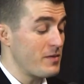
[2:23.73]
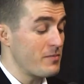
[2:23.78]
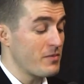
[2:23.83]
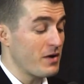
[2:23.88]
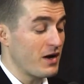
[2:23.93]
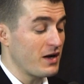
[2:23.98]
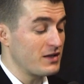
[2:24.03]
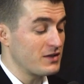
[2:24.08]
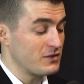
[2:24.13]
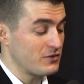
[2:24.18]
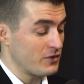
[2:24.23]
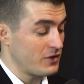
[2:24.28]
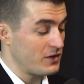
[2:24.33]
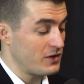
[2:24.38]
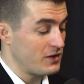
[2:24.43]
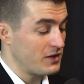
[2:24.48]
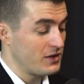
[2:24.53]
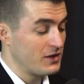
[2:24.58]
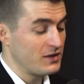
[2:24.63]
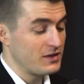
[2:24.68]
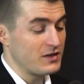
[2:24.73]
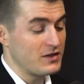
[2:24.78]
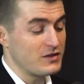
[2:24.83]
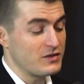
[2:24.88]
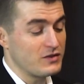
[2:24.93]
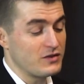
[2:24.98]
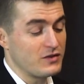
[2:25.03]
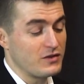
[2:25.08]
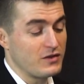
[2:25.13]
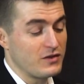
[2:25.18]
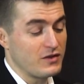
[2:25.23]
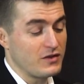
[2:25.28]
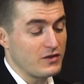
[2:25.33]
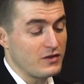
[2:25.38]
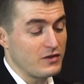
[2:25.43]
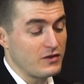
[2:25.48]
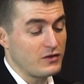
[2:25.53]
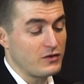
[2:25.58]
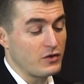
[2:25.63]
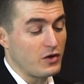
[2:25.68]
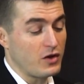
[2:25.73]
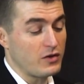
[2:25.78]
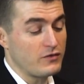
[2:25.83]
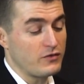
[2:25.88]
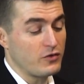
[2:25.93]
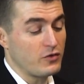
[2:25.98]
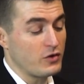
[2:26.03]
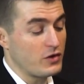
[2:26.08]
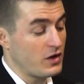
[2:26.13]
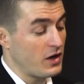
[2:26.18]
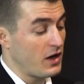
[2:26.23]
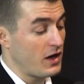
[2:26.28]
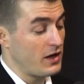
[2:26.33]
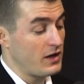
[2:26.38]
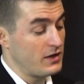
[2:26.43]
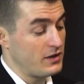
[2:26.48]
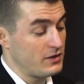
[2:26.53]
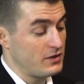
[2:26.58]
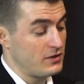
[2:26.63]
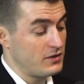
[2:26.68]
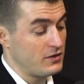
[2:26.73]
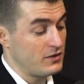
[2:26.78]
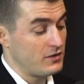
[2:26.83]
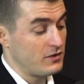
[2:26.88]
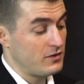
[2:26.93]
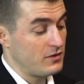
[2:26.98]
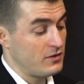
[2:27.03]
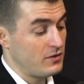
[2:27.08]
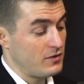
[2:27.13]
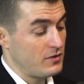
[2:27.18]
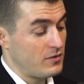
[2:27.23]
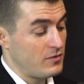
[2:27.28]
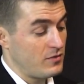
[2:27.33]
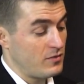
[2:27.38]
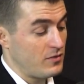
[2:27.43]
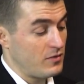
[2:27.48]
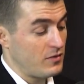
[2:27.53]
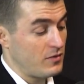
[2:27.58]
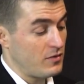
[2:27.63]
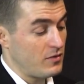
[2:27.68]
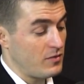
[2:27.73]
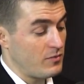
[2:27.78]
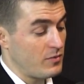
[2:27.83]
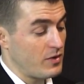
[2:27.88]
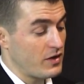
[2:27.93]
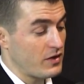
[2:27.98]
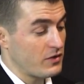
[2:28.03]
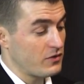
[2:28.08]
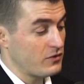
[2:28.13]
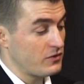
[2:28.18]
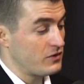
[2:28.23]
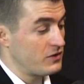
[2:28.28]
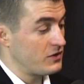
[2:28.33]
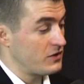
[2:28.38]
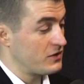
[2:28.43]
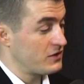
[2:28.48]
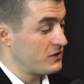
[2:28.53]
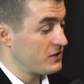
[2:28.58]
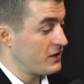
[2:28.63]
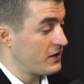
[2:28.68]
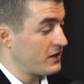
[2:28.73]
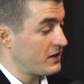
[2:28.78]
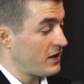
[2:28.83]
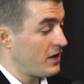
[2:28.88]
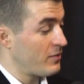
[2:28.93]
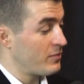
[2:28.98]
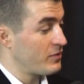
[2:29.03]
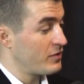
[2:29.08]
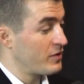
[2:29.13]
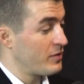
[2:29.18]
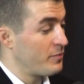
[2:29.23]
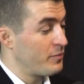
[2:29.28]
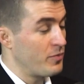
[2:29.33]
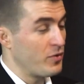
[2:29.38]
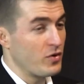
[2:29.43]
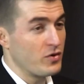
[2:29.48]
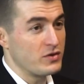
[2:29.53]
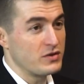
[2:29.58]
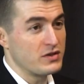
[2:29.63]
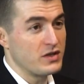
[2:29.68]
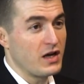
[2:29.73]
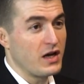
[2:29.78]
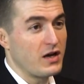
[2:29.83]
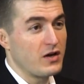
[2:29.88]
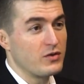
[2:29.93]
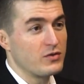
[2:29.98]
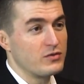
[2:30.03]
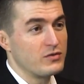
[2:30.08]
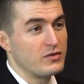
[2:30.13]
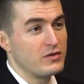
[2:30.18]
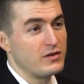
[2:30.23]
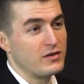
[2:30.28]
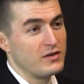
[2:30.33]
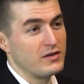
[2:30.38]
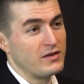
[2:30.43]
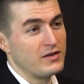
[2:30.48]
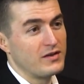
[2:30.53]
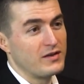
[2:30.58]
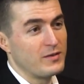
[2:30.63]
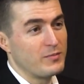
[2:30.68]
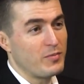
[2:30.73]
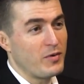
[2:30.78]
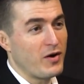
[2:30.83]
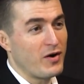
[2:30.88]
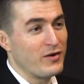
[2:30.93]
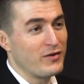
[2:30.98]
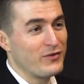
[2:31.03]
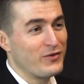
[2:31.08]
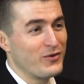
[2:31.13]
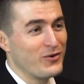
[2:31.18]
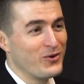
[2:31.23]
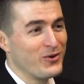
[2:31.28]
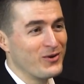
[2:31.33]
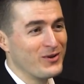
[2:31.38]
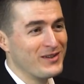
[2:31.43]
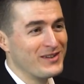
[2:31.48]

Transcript: minds, right? There's the thoughtful kind, uh, Michael. There's like I'm gonna burn down the powerful,